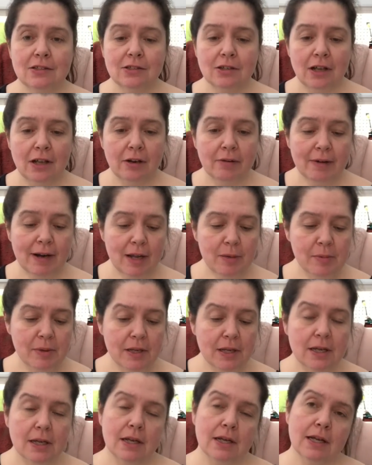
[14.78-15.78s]

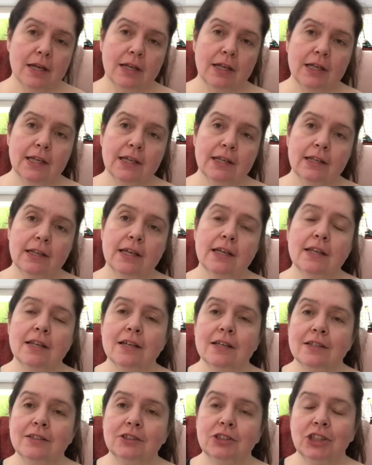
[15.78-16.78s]
Dollarama, a
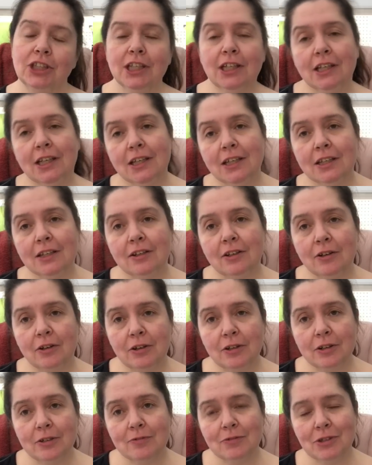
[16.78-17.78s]
Canadian chain
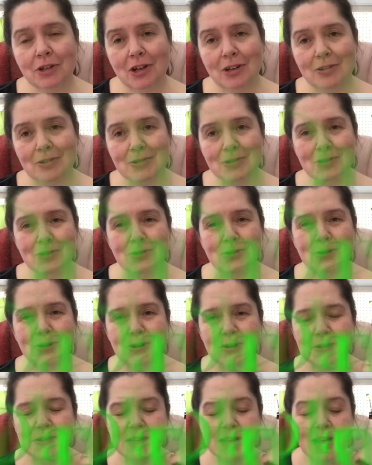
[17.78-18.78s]
of dollar
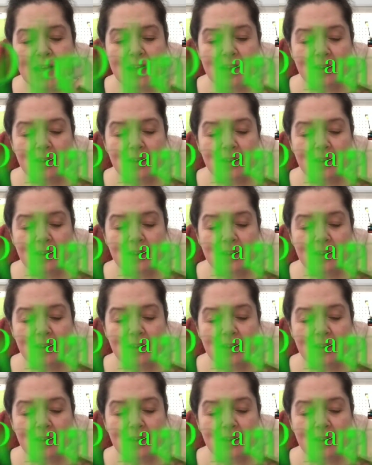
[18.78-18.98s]
stores.